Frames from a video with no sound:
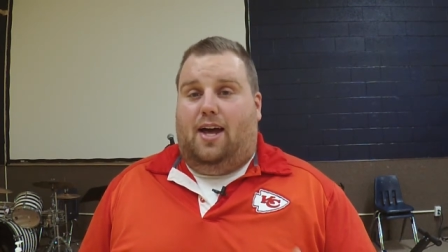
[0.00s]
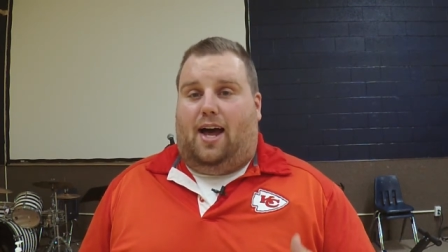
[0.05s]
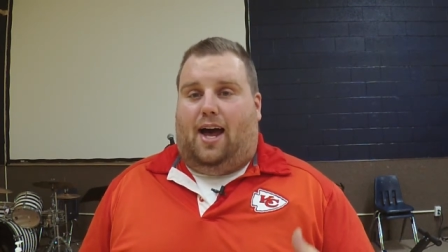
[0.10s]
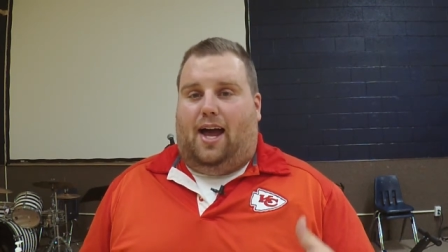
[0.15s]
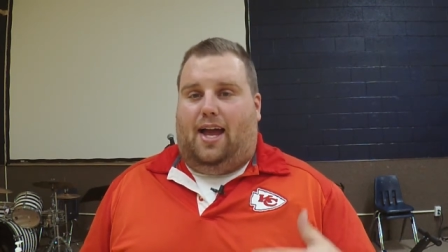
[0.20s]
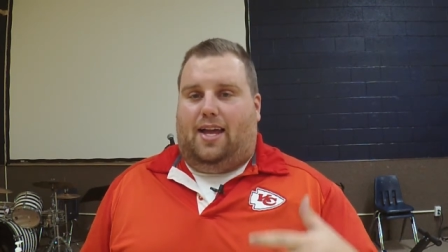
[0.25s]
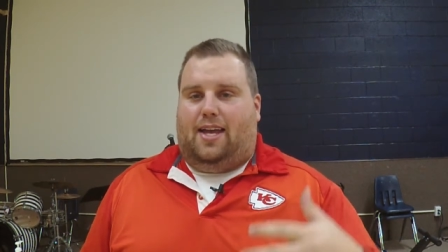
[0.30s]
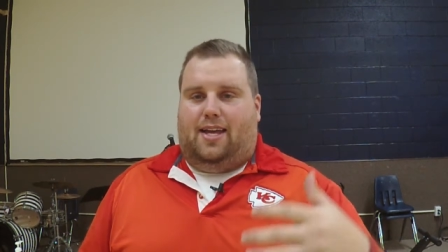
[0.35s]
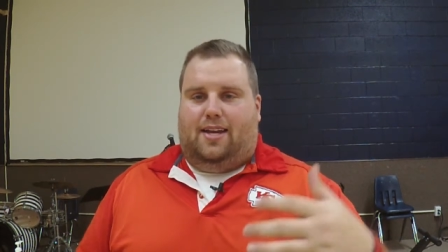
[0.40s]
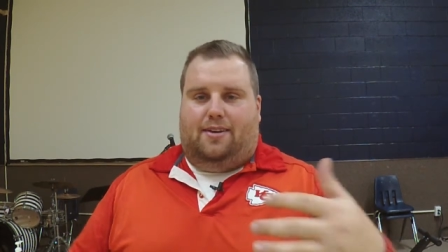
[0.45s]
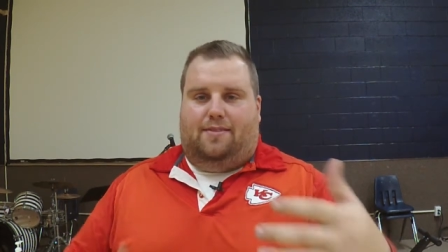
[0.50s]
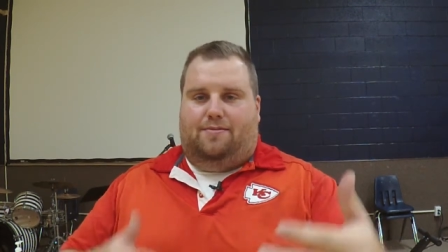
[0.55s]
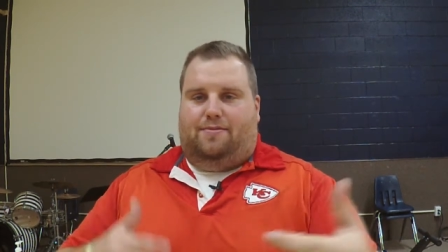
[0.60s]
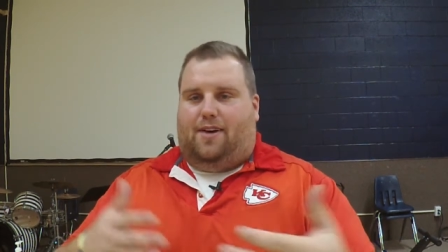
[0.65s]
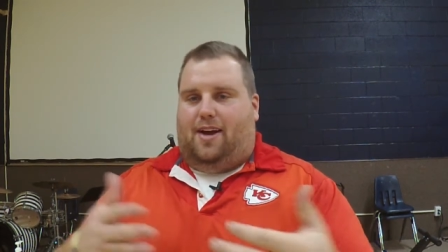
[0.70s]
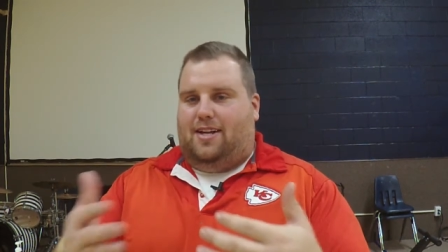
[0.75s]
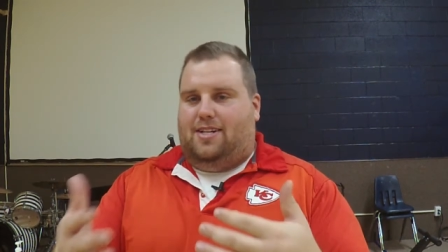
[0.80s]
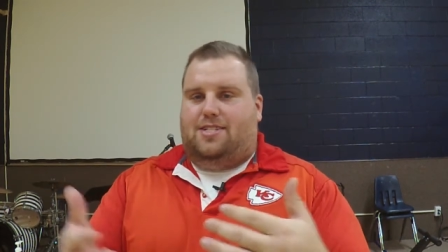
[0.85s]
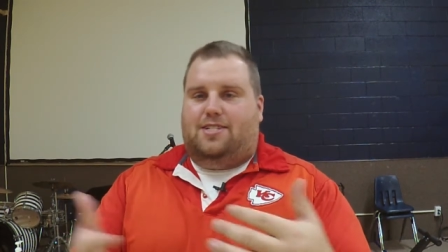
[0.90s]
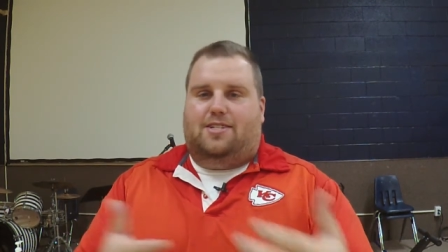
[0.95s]
I can
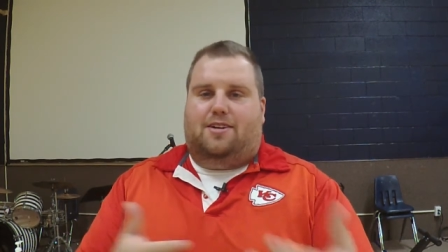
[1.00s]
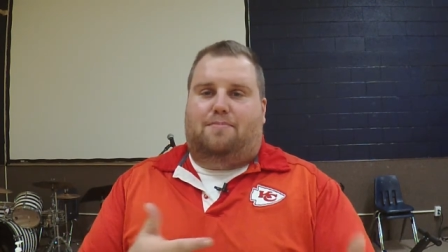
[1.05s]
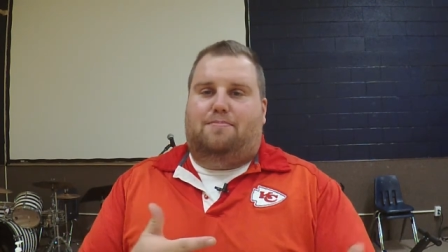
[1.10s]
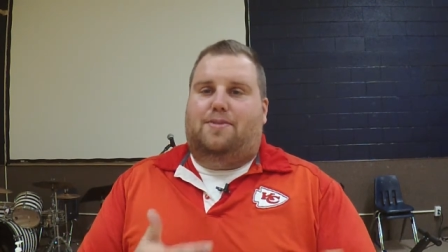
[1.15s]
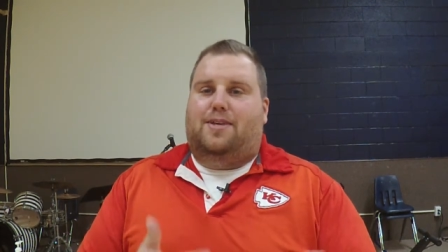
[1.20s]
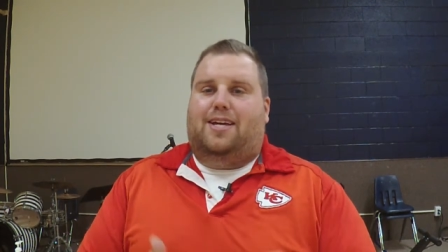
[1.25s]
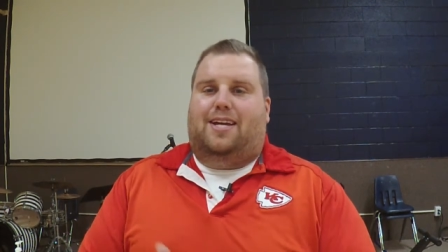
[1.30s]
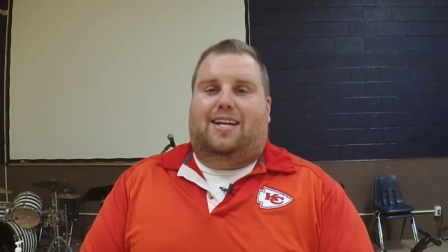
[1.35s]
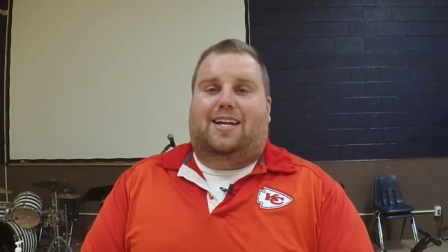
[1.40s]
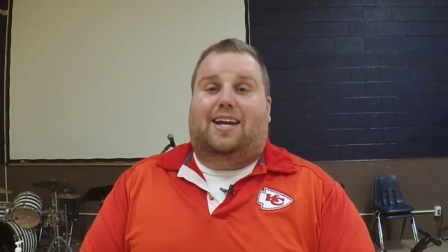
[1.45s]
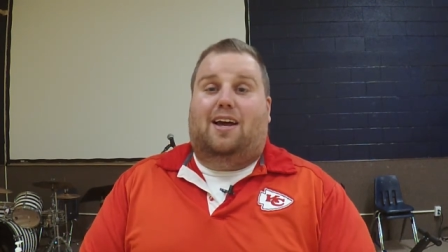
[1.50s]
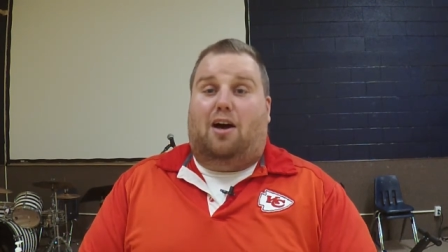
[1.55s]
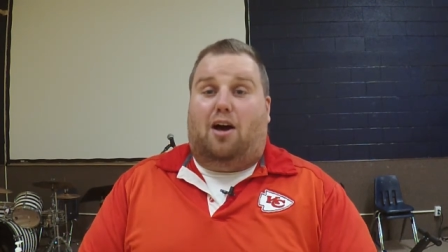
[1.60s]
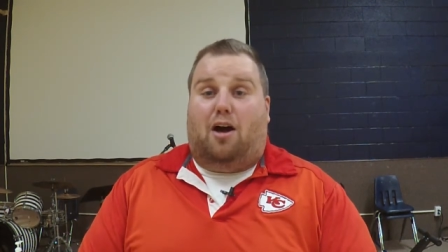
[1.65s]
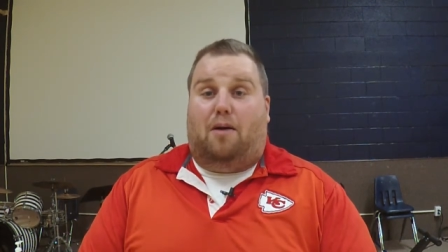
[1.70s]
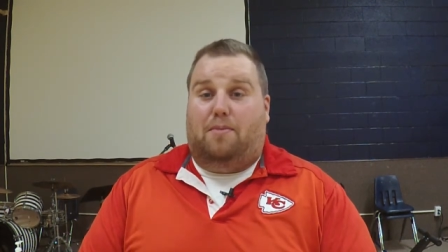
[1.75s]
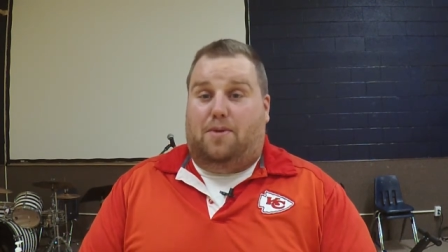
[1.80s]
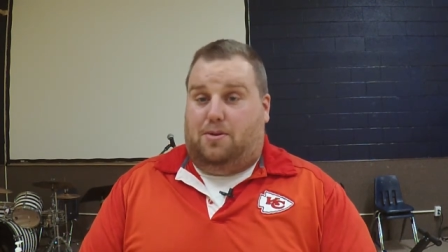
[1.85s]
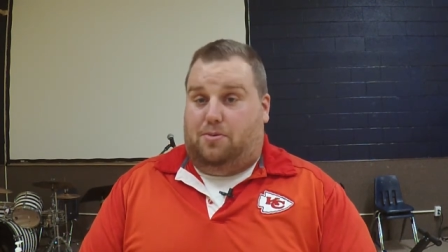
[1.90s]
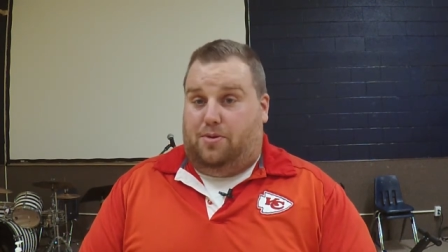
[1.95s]
find something in
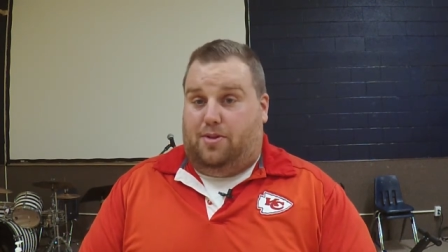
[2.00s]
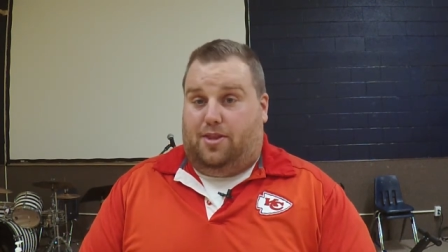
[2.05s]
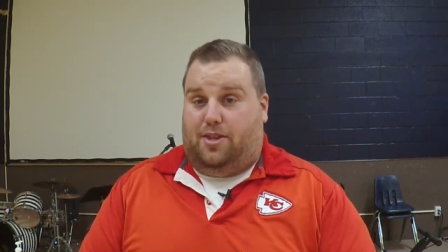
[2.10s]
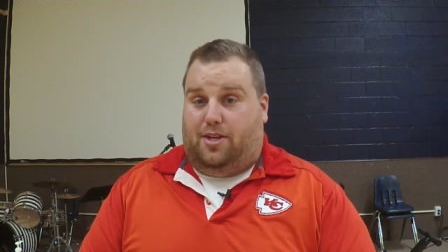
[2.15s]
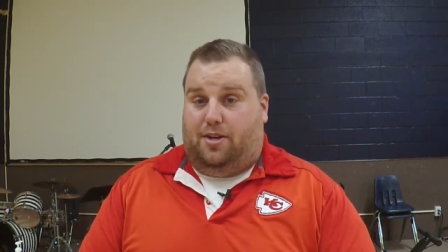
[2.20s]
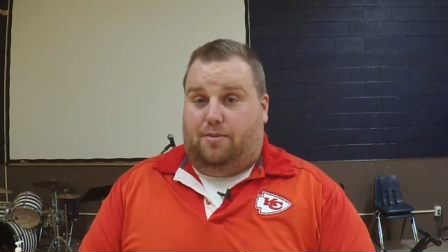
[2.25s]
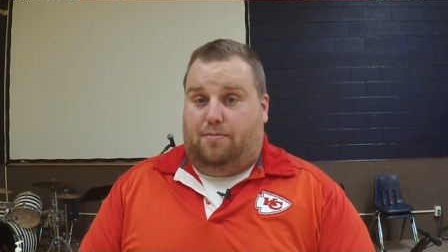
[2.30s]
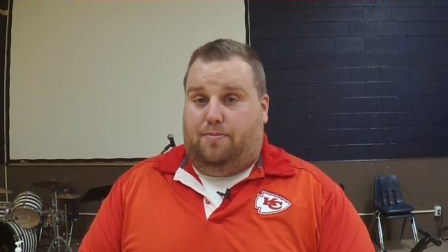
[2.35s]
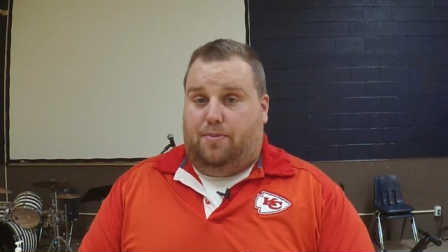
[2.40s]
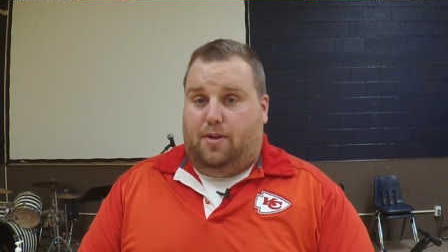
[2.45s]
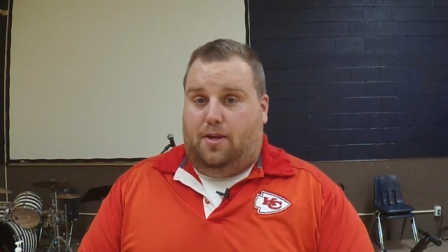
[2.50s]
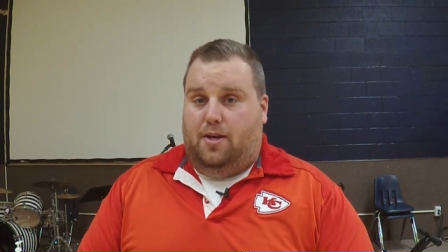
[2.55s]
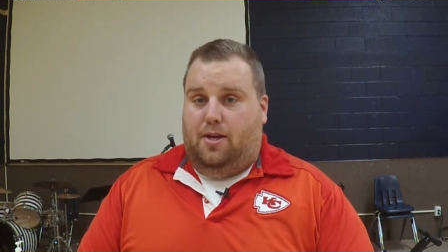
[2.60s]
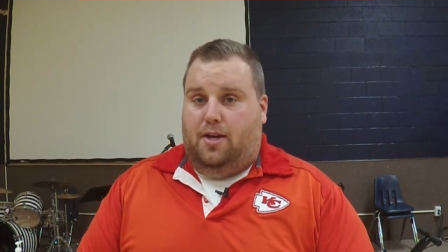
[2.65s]
common with them.